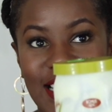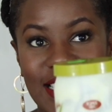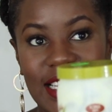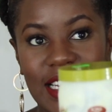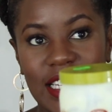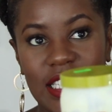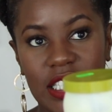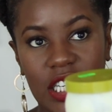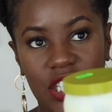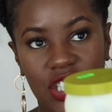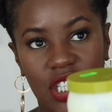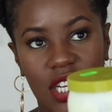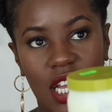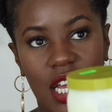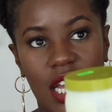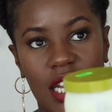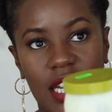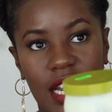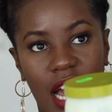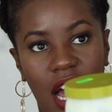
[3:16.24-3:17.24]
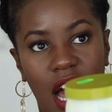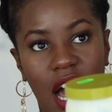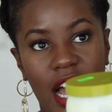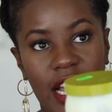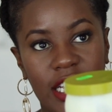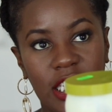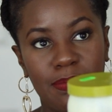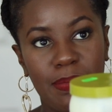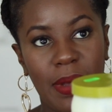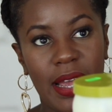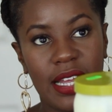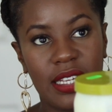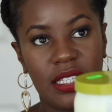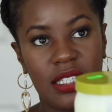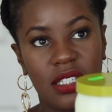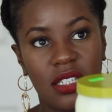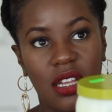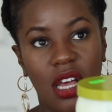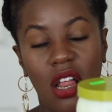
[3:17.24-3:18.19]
This conditioner, now I spend